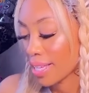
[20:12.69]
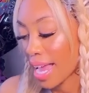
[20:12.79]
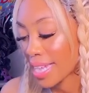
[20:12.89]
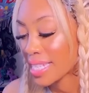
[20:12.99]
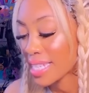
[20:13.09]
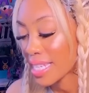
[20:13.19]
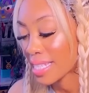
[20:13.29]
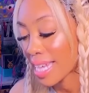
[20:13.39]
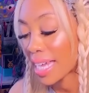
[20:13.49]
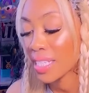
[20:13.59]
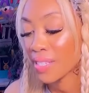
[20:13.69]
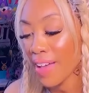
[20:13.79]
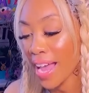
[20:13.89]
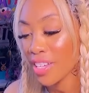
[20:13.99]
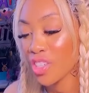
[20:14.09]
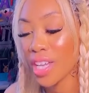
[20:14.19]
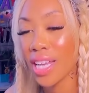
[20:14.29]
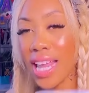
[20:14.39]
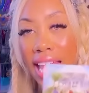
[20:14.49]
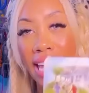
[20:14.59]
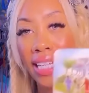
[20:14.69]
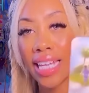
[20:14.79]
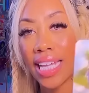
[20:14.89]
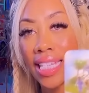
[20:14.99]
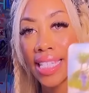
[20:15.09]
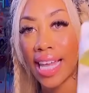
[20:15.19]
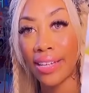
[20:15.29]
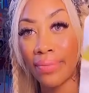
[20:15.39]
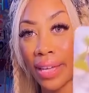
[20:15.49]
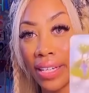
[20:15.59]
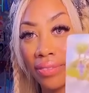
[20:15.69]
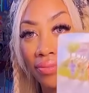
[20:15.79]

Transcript: I seek satisfaction and contentment.